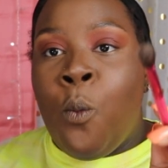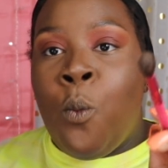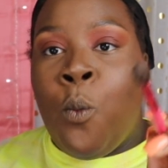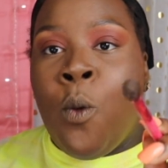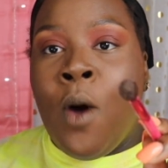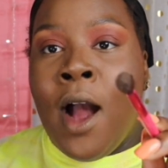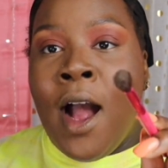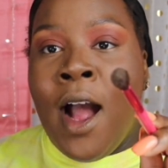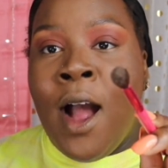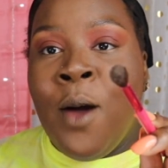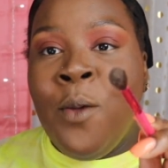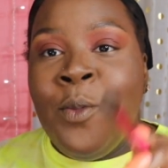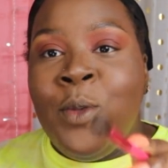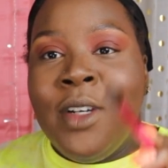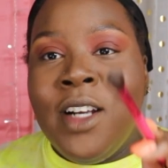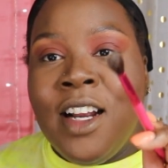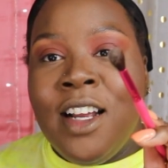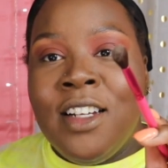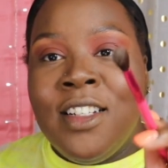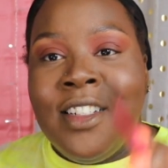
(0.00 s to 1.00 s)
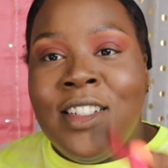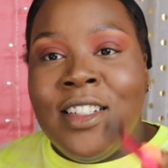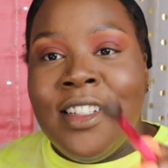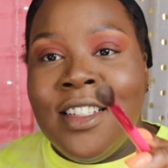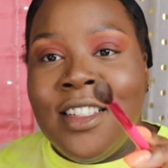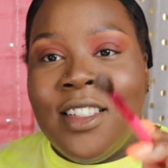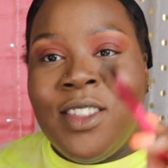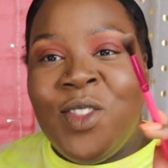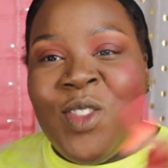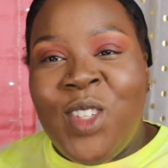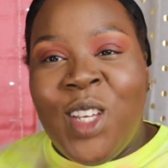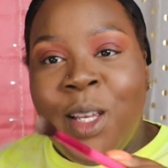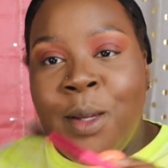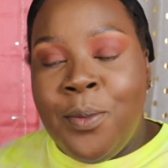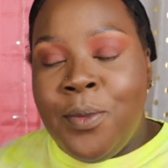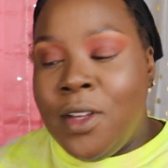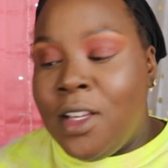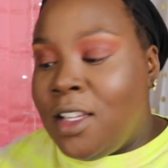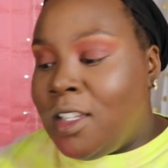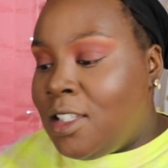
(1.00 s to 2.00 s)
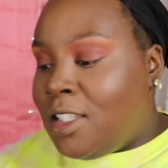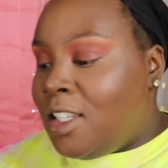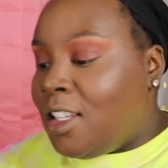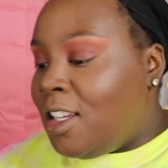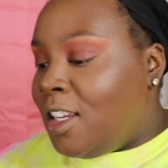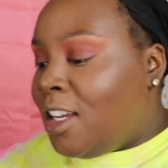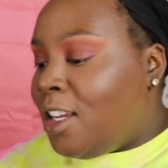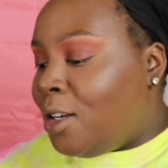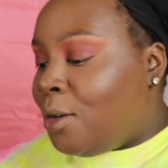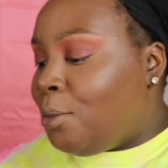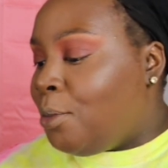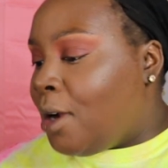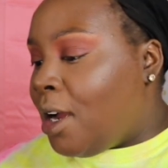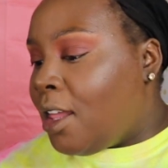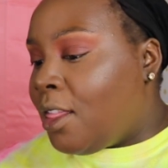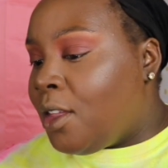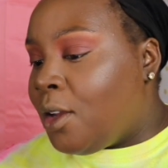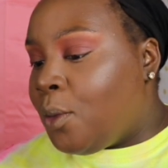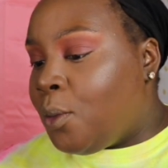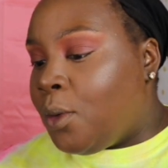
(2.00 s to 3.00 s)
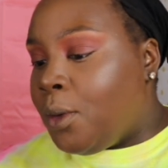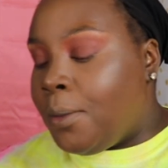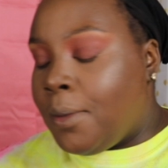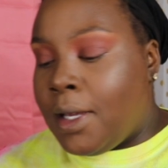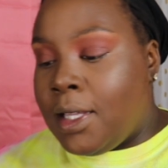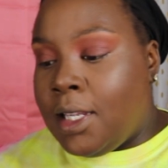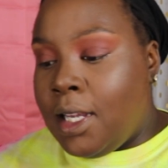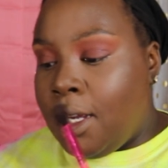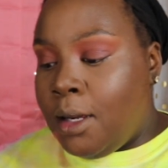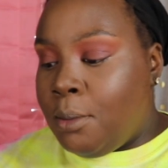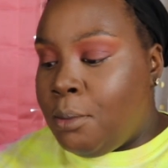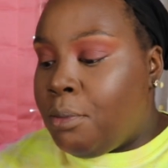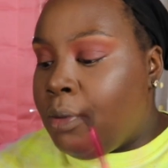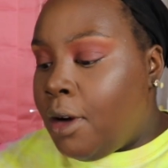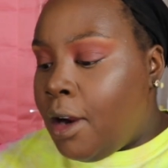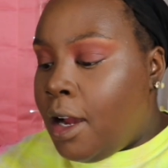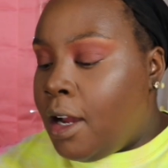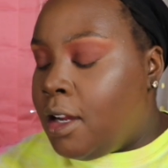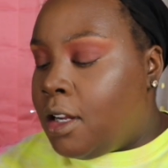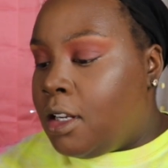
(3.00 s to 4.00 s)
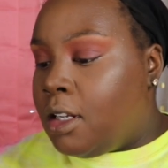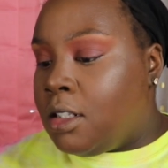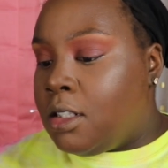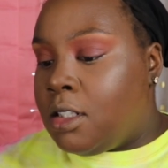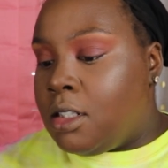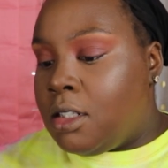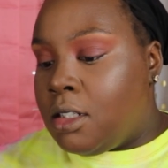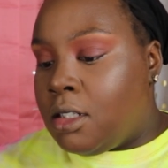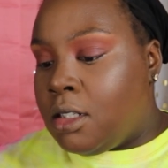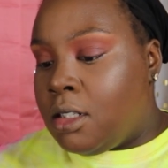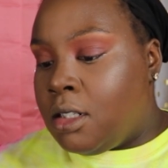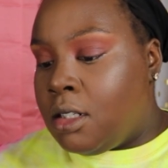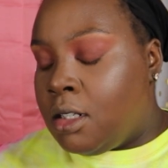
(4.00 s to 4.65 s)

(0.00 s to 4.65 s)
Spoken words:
Why would I just dip into Unbothered with my damn brush?